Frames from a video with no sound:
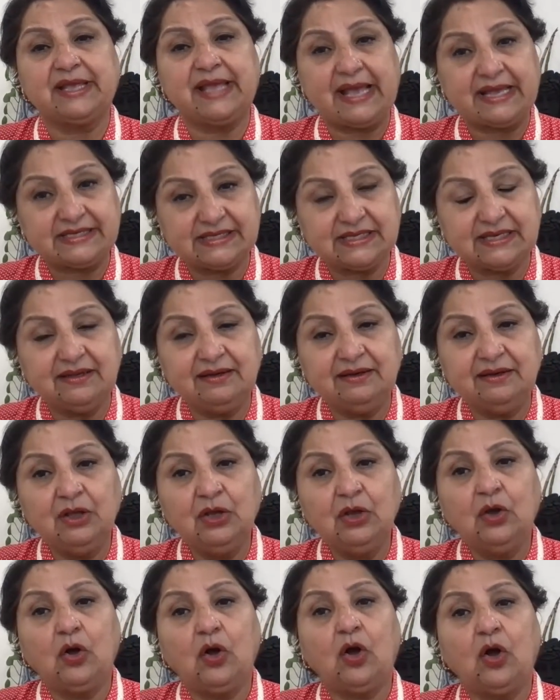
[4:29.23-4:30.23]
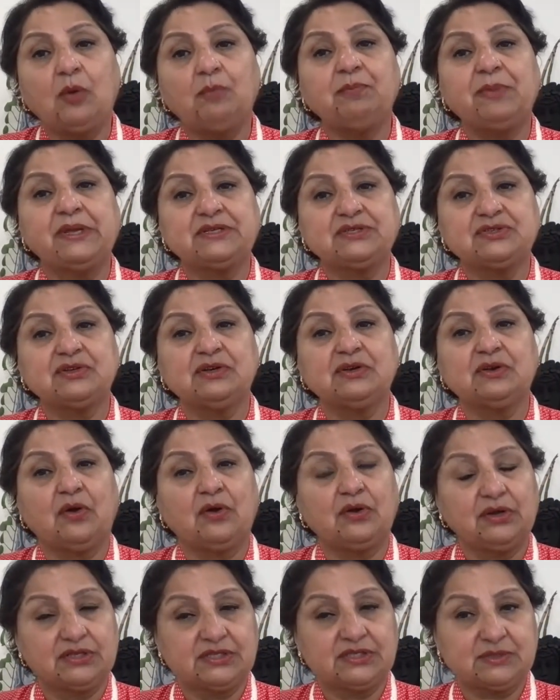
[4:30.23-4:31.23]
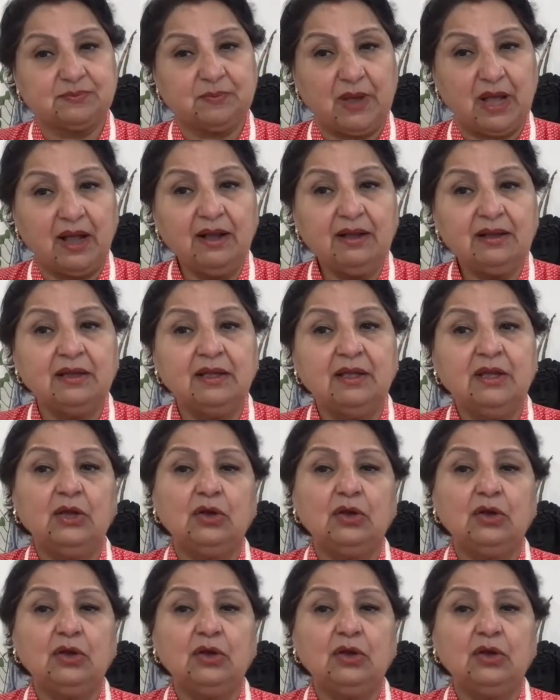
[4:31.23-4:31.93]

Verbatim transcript: gasoline or petrol on a spark,